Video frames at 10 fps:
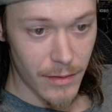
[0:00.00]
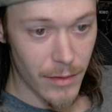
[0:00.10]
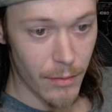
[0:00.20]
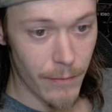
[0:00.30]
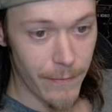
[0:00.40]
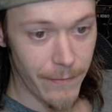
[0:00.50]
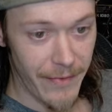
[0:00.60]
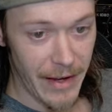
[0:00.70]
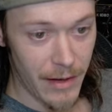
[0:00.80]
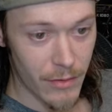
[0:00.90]
Two
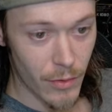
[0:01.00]
Fings. Who